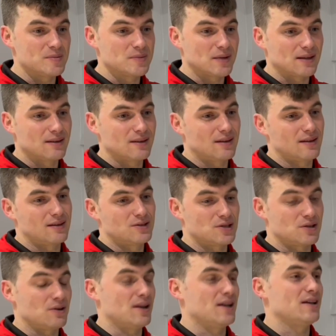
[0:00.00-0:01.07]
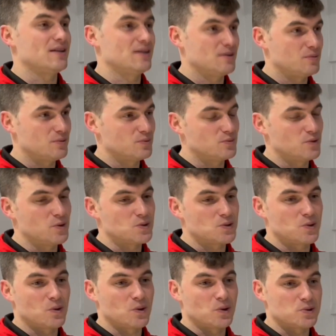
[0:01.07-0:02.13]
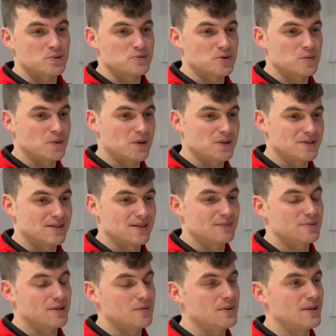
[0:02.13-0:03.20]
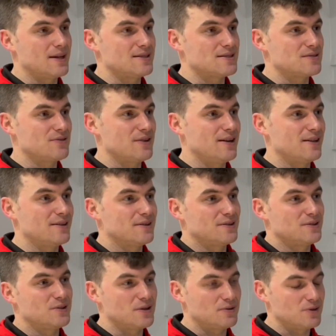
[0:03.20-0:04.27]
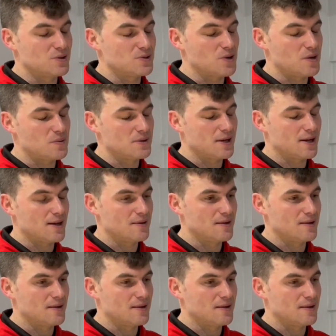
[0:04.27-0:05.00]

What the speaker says: But certainly, scoring goals in football is probably the nicest feeling, and you have to enjoy it when you can.